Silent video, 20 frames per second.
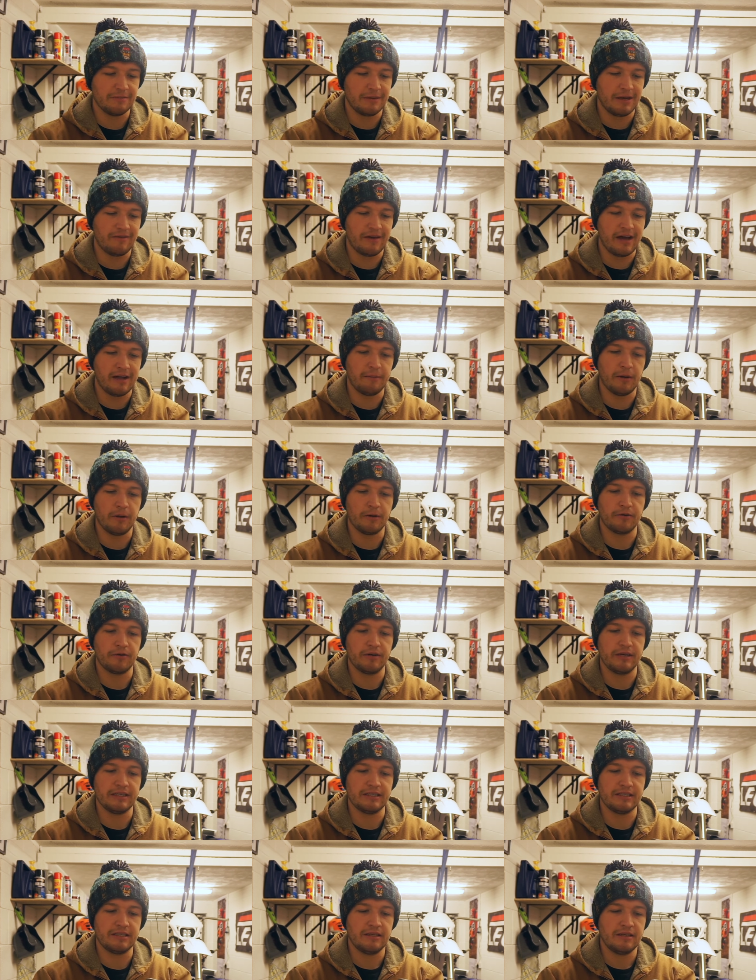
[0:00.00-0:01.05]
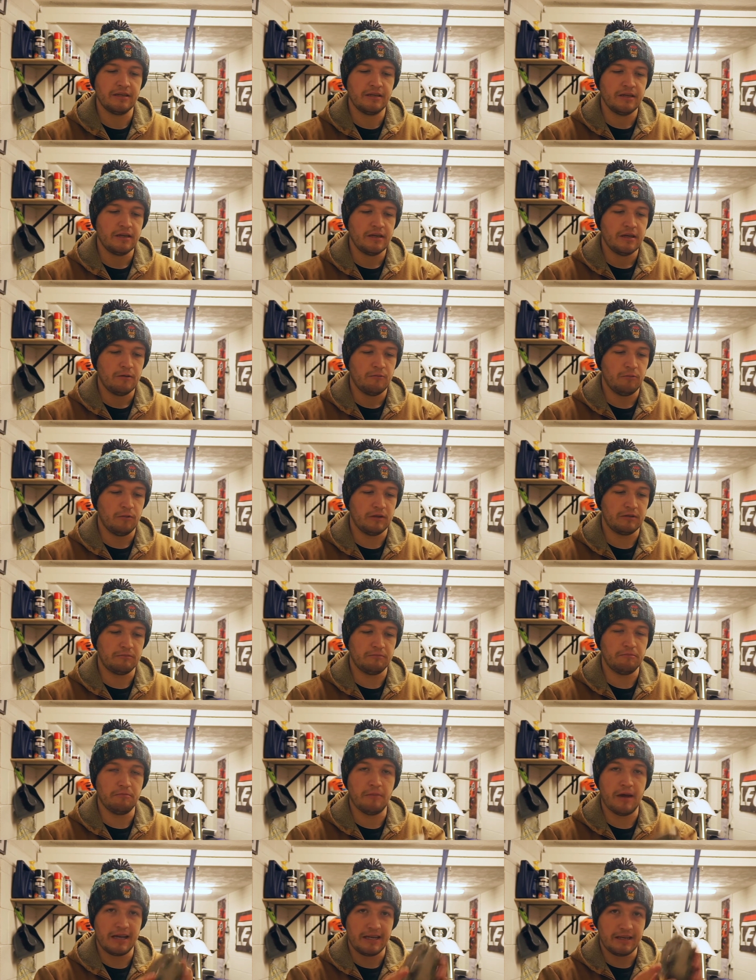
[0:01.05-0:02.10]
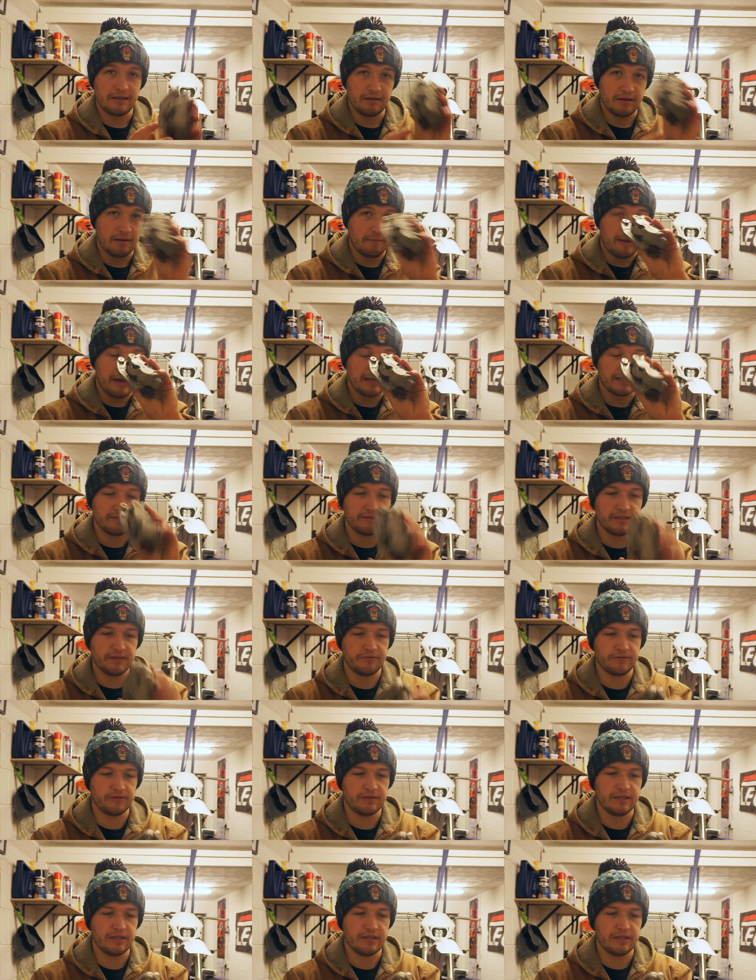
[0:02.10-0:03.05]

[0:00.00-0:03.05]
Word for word: bit of elbow grease will make a massive difference to